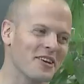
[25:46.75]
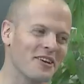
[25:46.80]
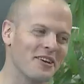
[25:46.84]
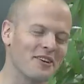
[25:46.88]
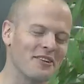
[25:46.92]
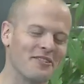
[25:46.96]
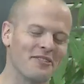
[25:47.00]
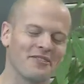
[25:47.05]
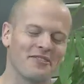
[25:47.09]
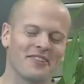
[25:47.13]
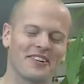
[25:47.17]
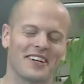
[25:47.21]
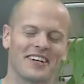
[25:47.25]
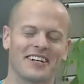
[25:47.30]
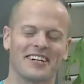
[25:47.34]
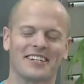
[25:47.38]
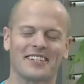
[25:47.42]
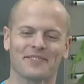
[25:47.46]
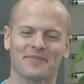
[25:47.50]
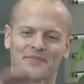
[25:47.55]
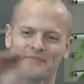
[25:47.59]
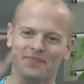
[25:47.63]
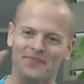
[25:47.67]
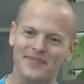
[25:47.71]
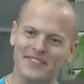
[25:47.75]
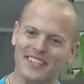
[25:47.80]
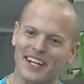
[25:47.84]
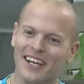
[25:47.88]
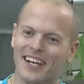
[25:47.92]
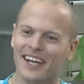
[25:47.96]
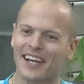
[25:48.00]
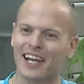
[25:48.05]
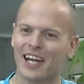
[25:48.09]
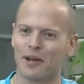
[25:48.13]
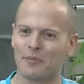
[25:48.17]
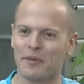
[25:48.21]
of uh,
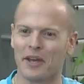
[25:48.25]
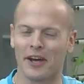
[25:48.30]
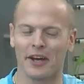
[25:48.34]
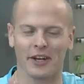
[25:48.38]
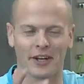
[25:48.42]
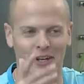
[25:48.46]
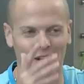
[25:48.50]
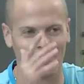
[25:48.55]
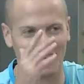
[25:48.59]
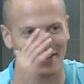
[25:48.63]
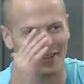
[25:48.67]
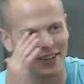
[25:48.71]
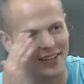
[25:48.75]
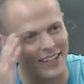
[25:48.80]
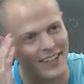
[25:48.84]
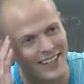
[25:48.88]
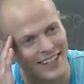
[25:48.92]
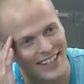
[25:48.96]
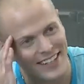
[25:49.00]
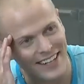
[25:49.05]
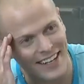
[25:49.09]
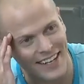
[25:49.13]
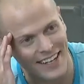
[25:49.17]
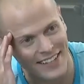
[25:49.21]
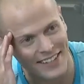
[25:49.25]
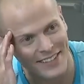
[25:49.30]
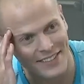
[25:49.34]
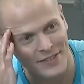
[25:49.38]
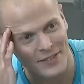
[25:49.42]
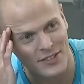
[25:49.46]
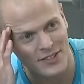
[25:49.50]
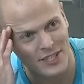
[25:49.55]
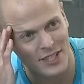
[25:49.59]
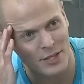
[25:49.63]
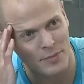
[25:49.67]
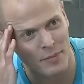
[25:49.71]
help me out here. God,
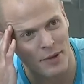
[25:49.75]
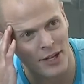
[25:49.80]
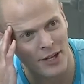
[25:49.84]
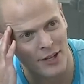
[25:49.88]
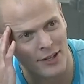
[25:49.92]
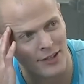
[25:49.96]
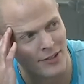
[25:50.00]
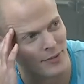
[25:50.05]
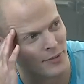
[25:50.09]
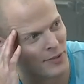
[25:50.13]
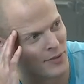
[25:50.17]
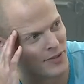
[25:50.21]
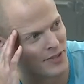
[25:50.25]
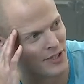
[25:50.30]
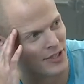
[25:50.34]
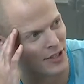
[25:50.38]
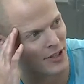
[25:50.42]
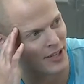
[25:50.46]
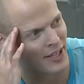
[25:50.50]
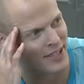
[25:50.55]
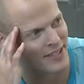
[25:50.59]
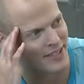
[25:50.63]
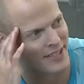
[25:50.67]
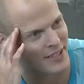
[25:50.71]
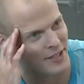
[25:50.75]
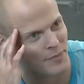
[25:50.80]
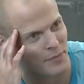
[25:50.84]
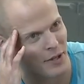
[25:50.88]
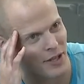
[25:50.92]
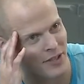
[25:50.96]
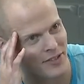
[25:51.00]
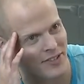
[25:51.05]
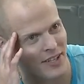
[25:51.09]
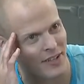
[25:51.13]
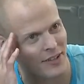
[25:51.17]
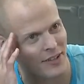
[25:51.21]
Six Mile. What was it? No, not Six
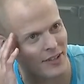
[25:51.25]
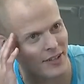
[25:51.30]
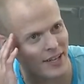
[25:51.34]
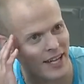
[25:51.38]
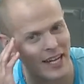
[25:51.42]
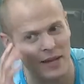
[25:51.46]
Mile. Eight Mile.